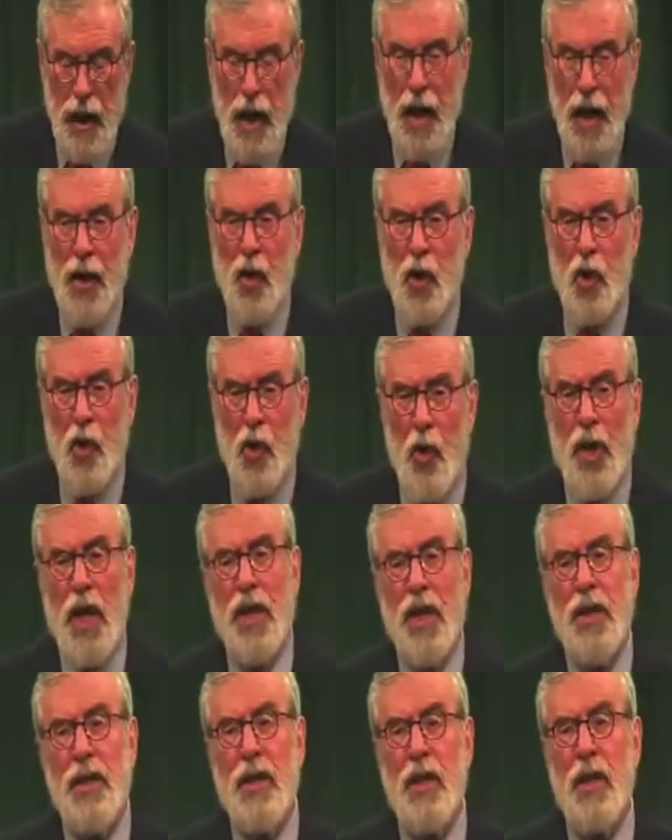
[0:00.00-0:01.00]

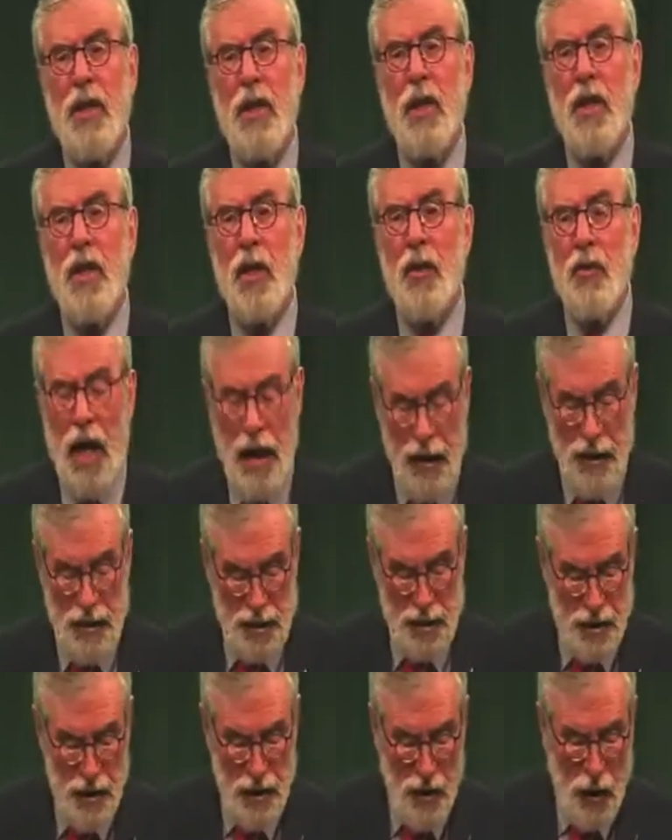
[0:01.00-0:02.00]
including the
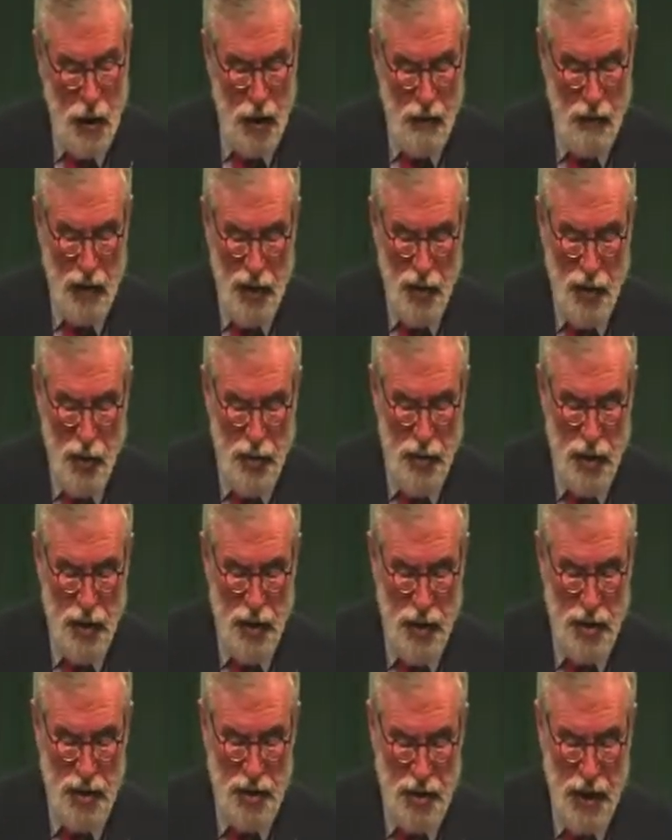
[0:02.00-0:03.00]
rights of our
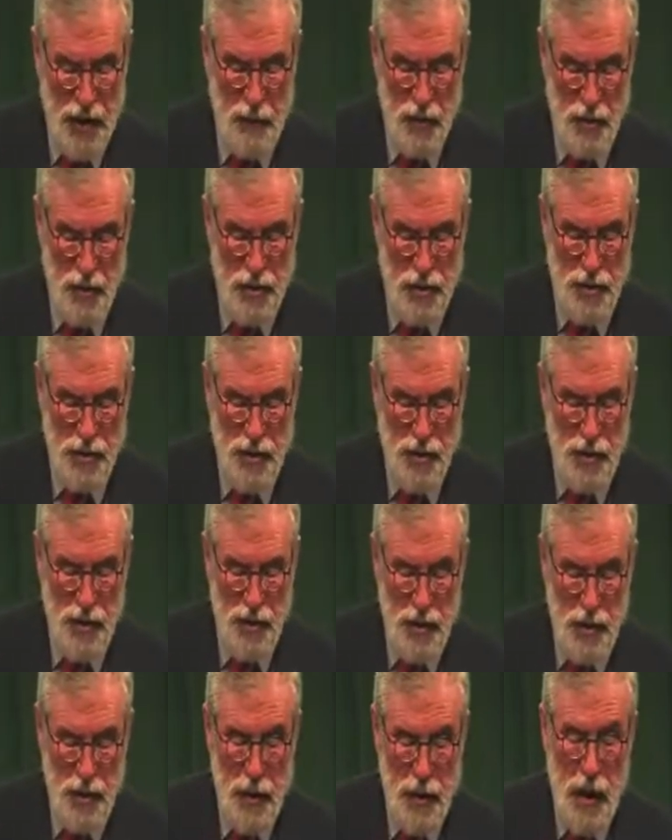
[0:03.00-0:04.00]
unionist neighbours
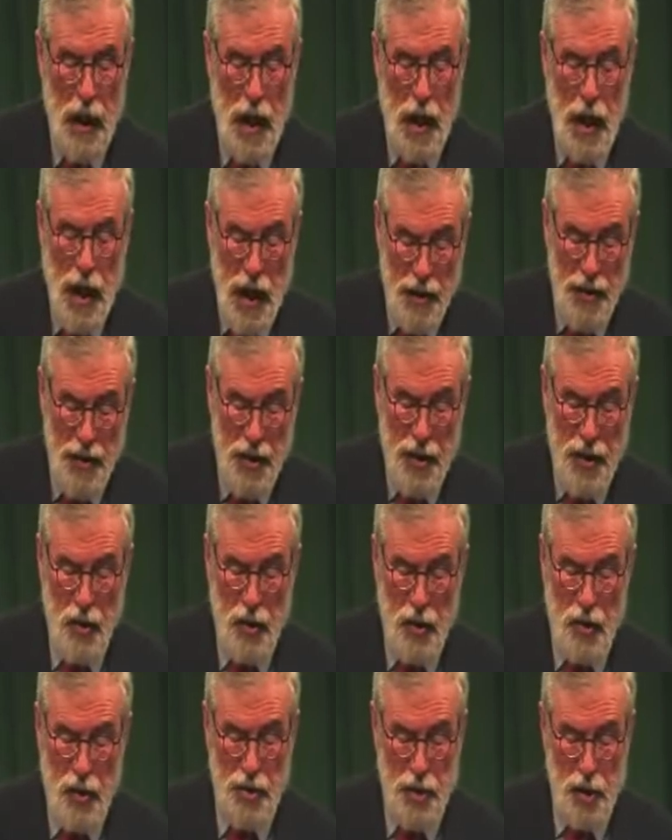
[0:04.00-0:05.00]
and the
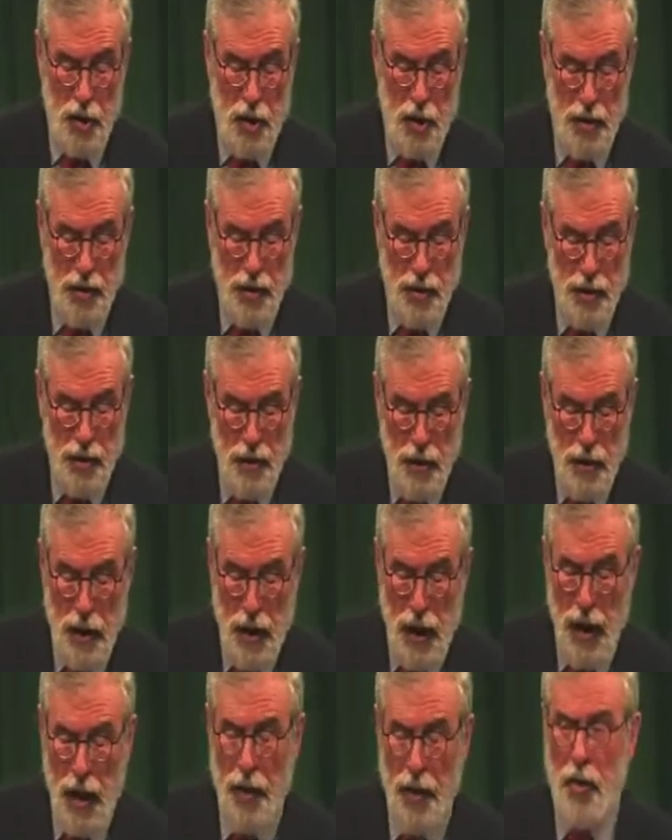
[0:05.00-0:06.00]
Orange Order
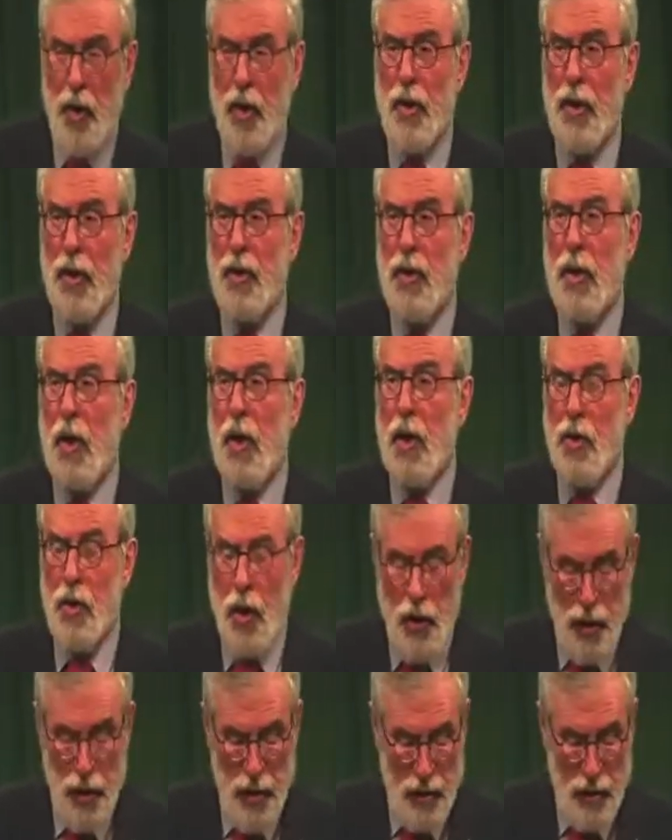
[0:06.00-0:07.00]
and other
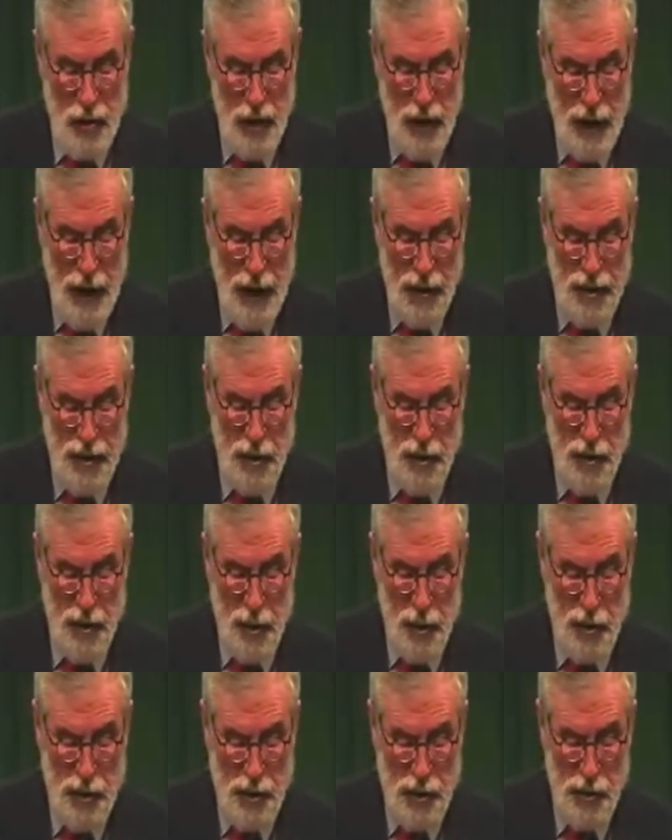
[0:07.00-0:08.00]
loyal
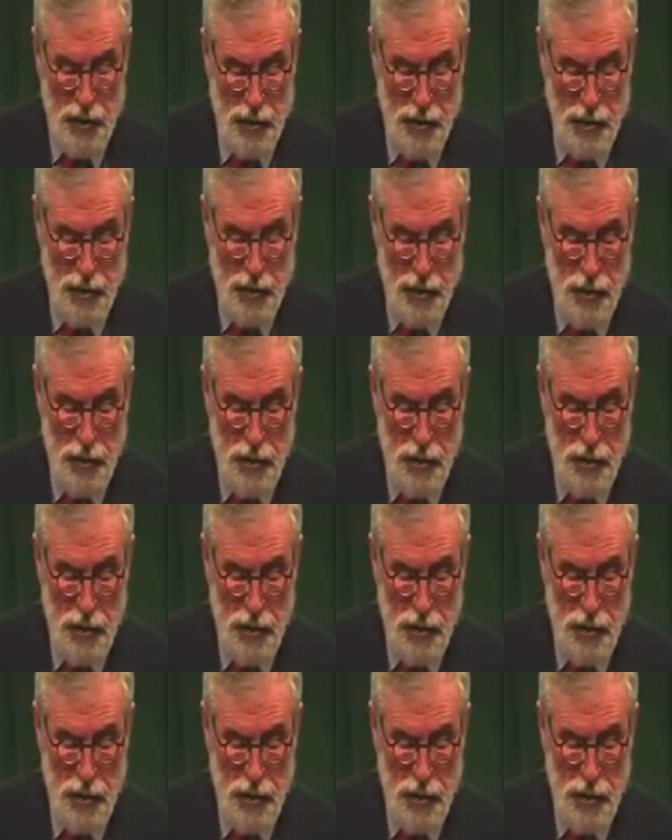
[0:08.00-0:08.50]
institutions.